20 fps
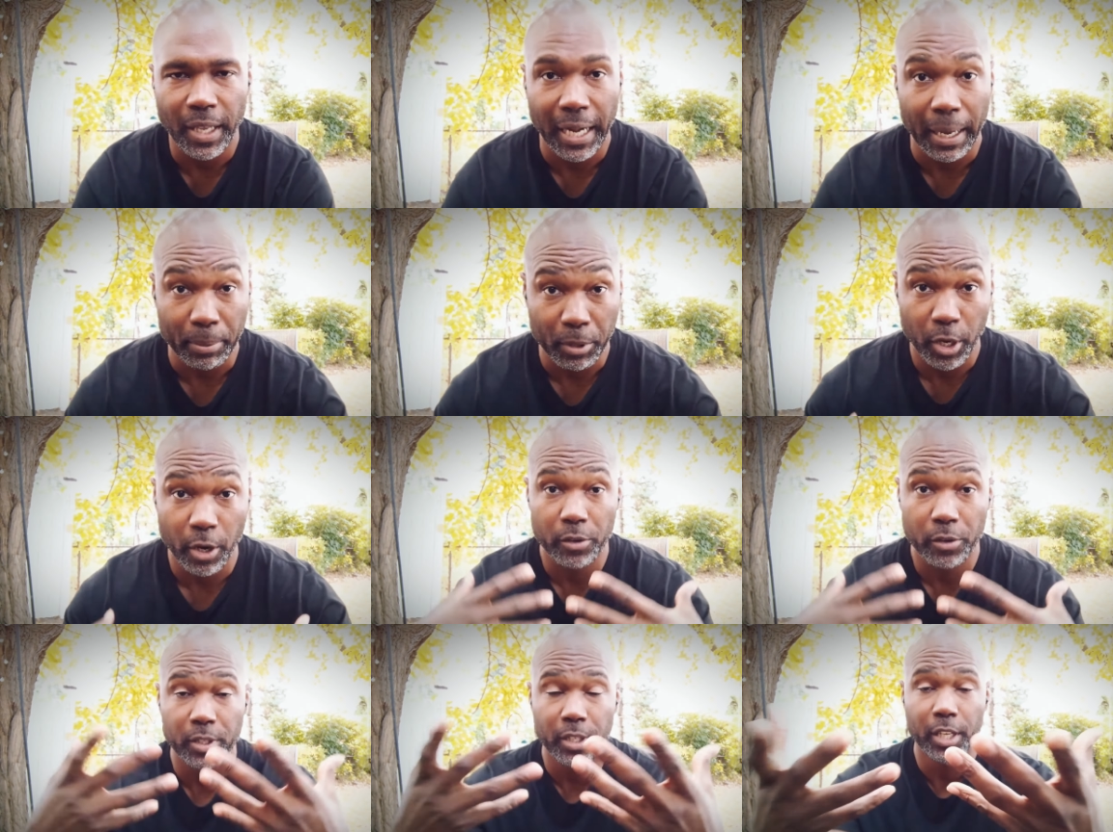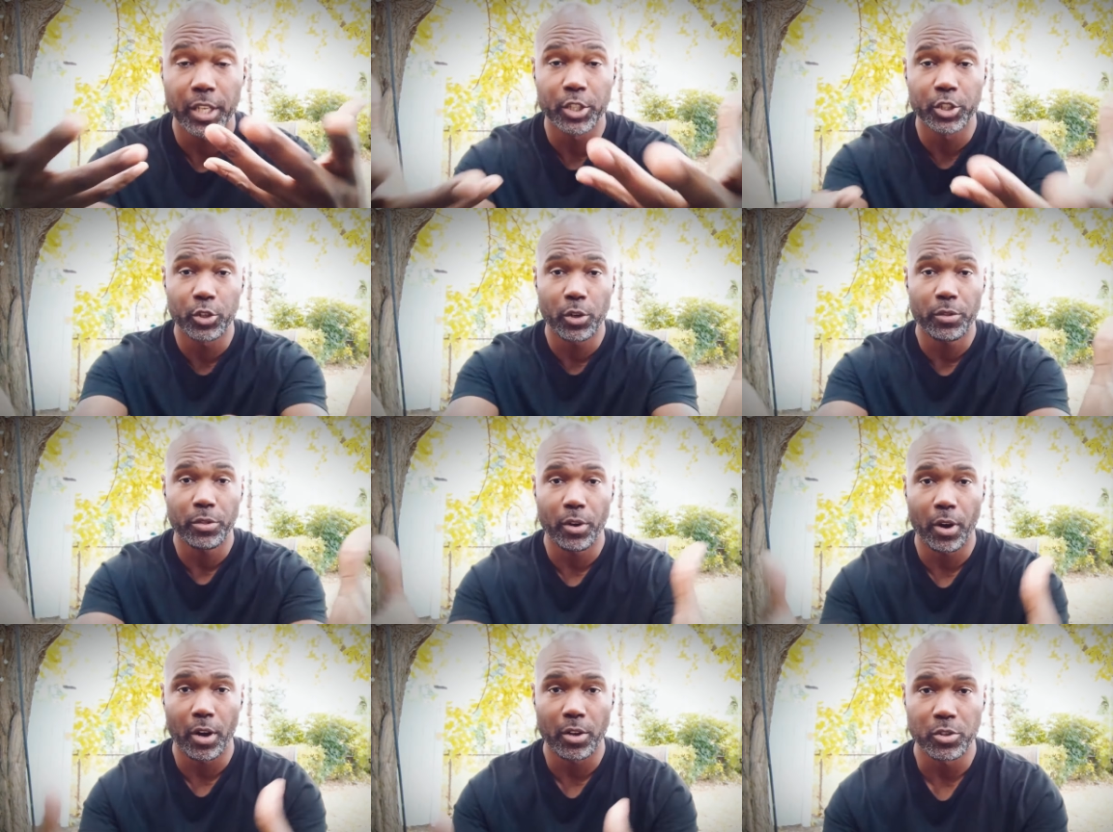And I'm curious to get
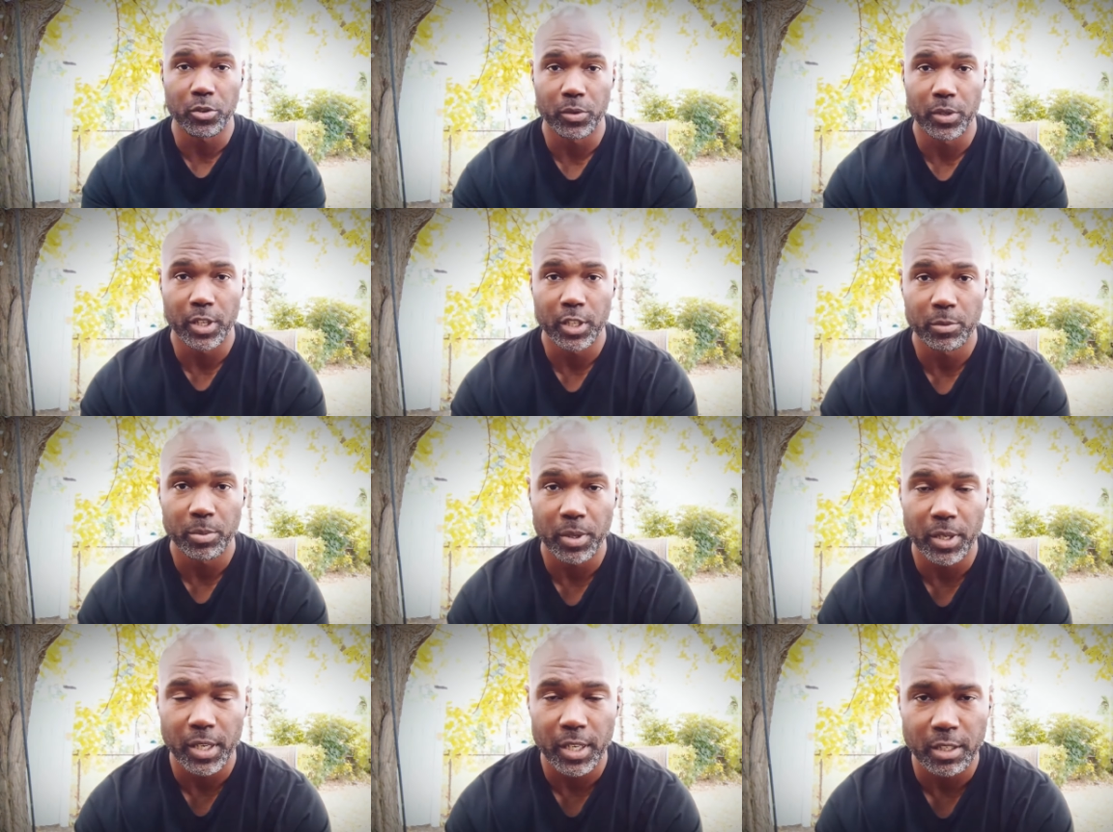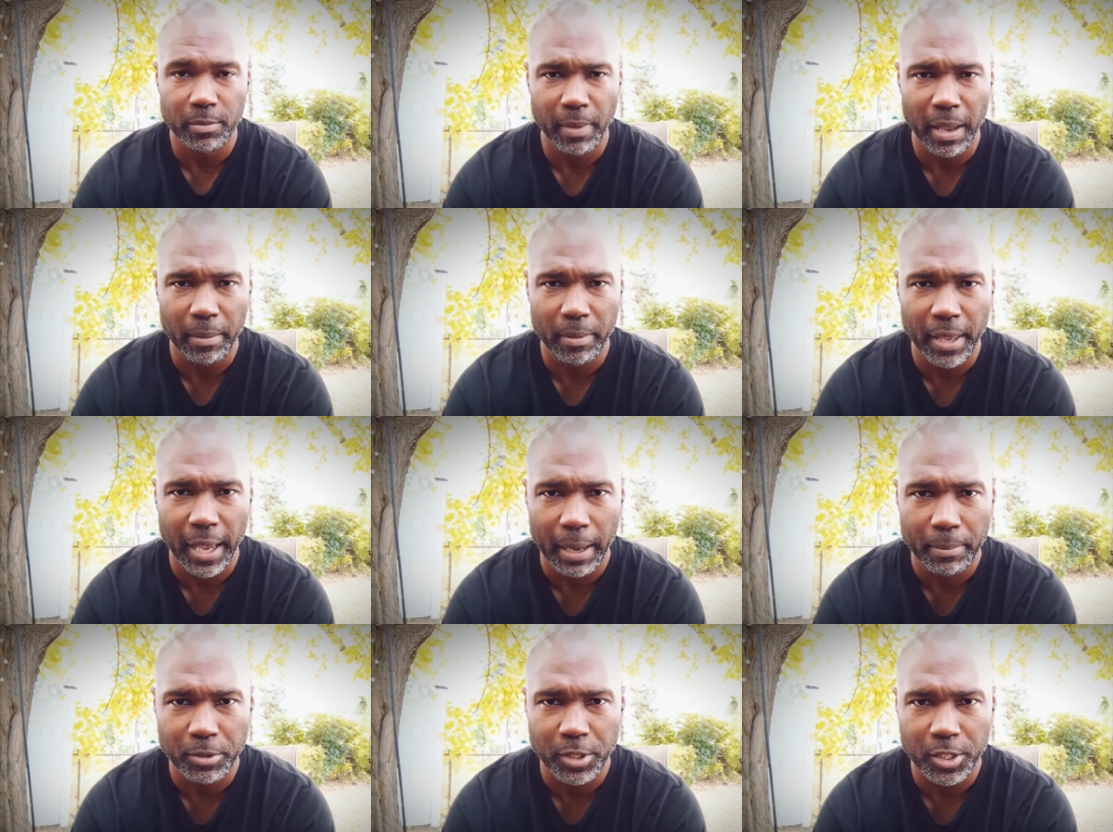your thoughts on this because
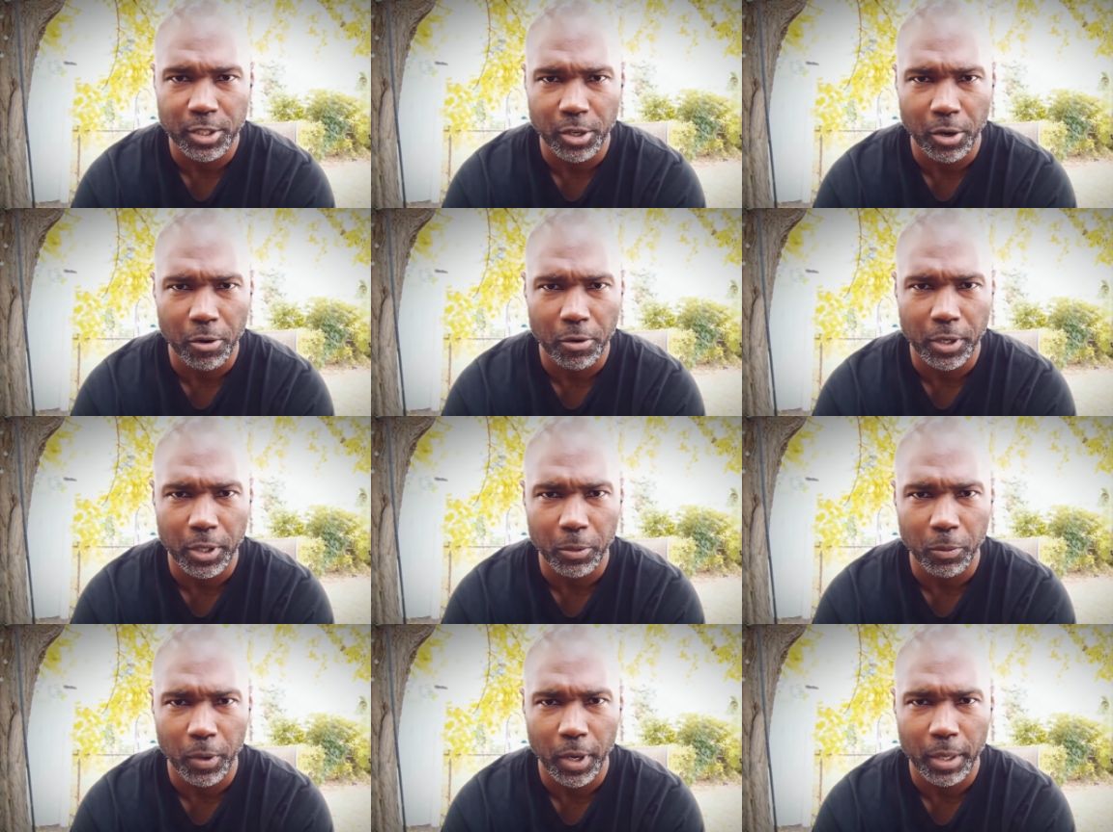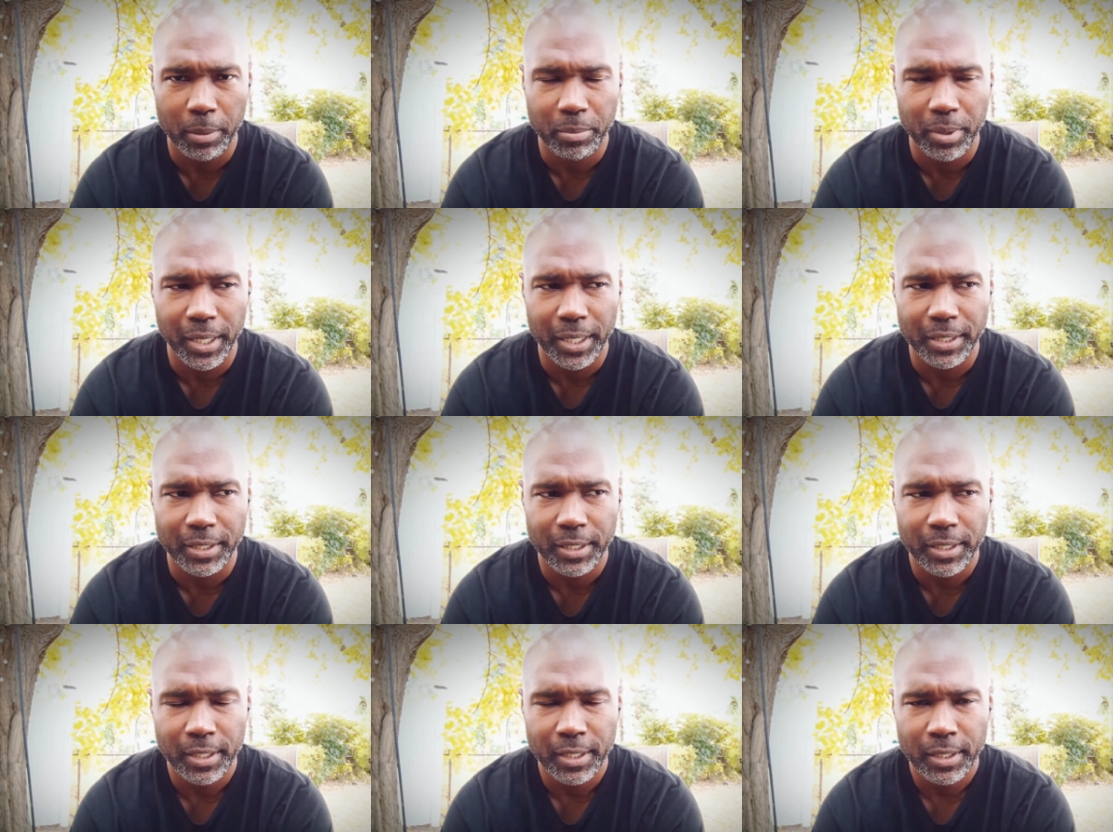maybe I'm just the only one,
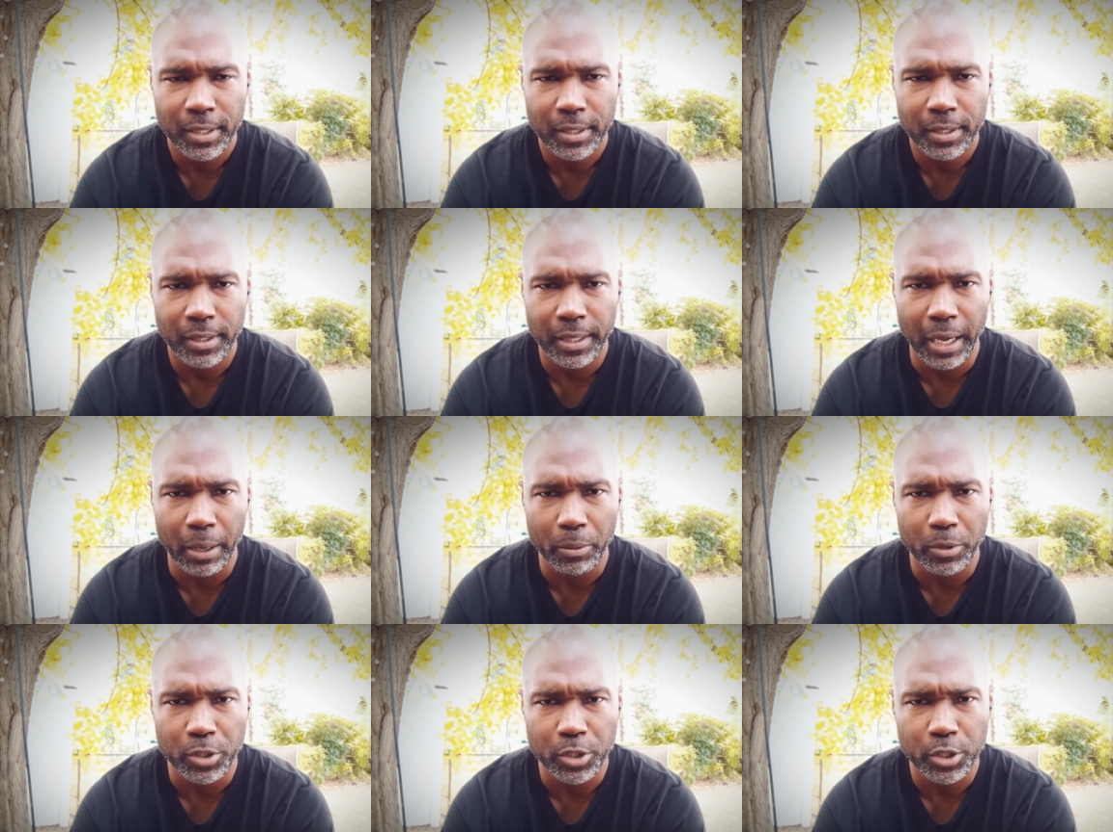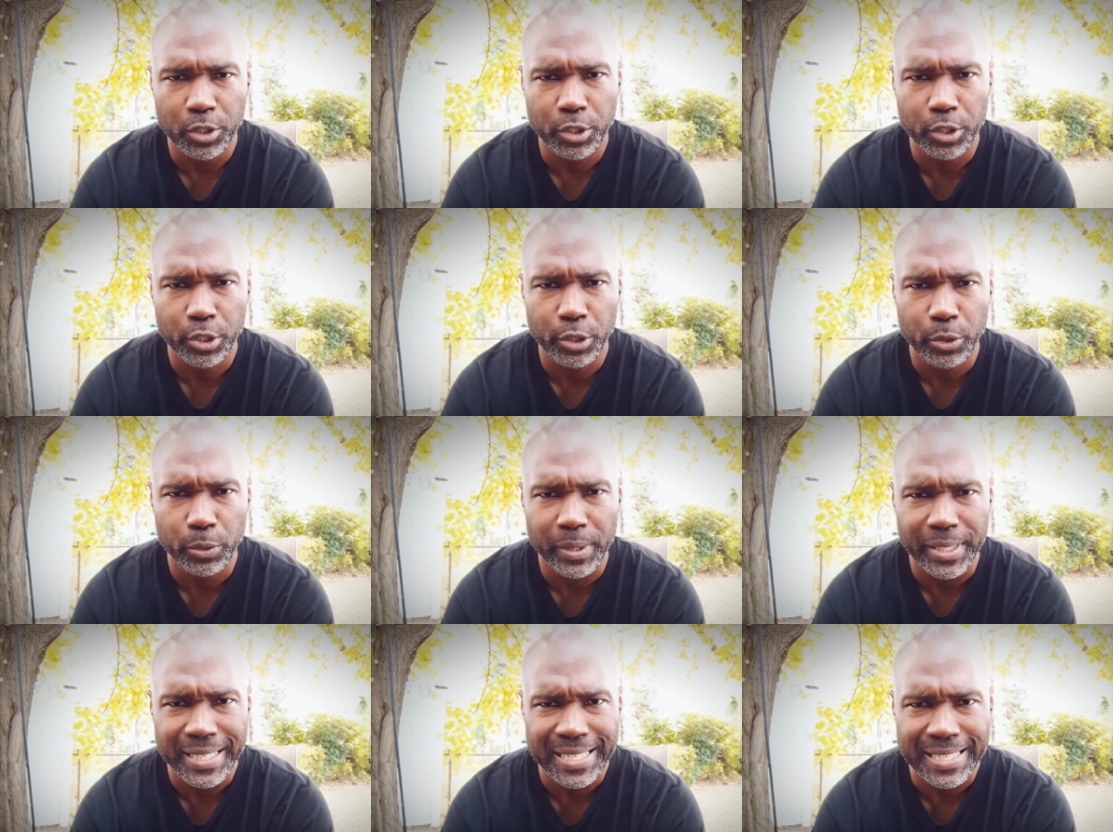but that was
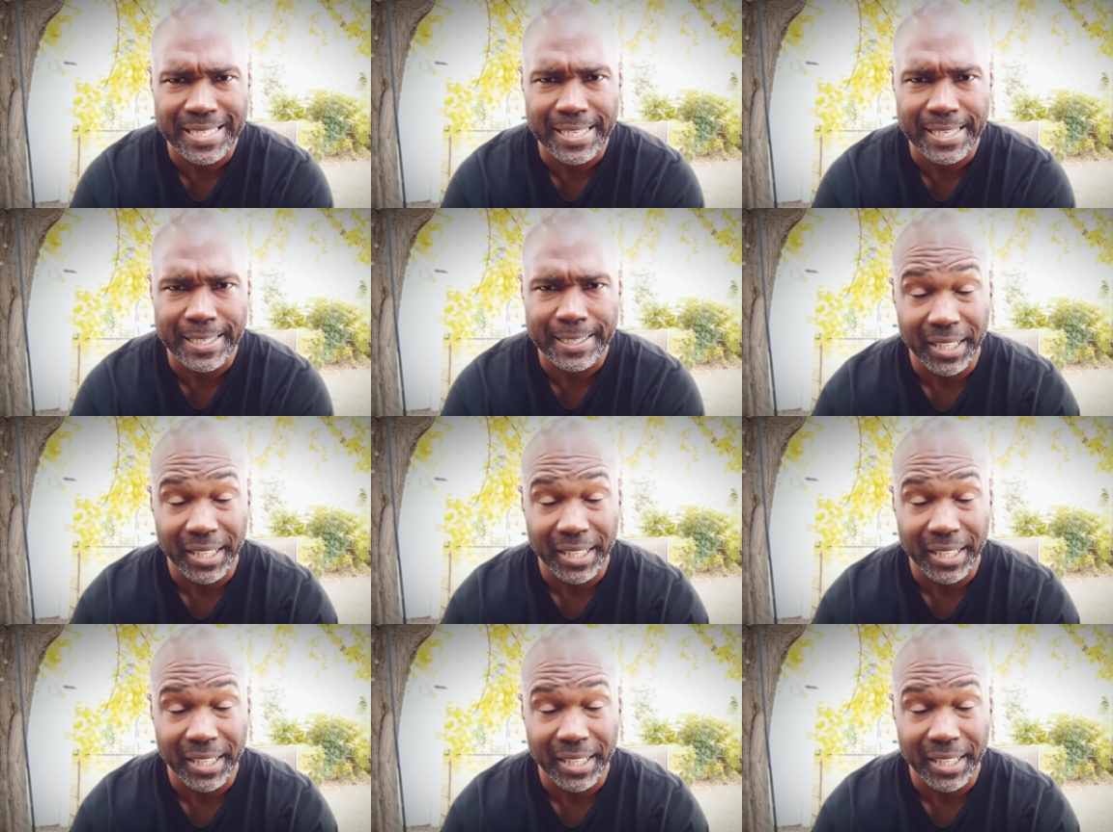too easy.